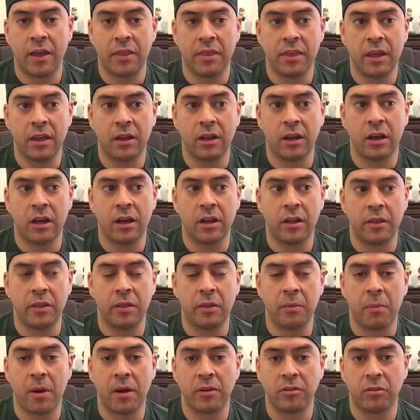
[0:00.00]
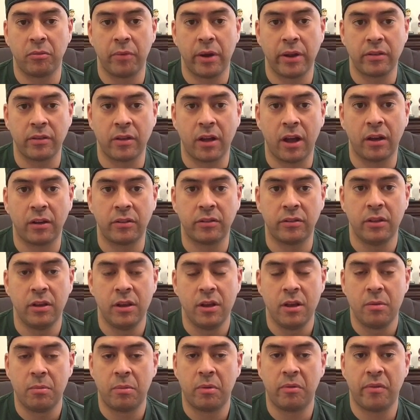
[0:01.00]
I think the Boston Red Sox,
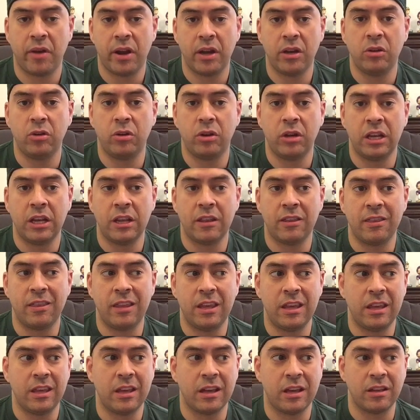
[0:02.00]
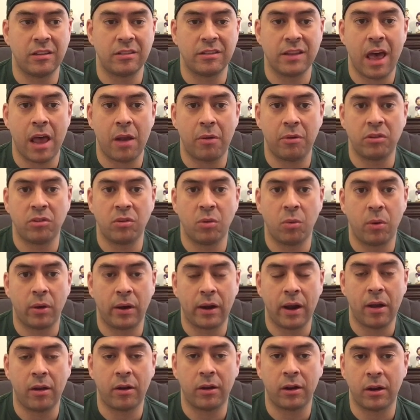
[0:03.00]
provided you can get the salaries to
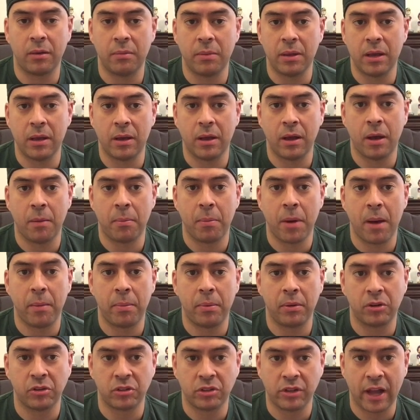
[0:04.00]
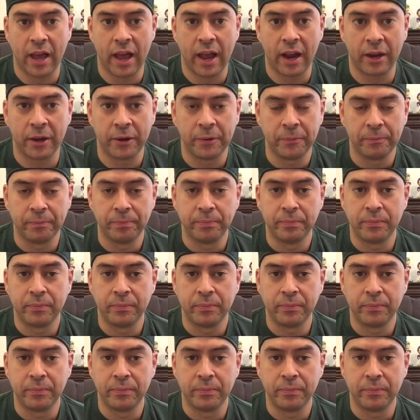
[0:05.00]
work out, are going to be a popular stack.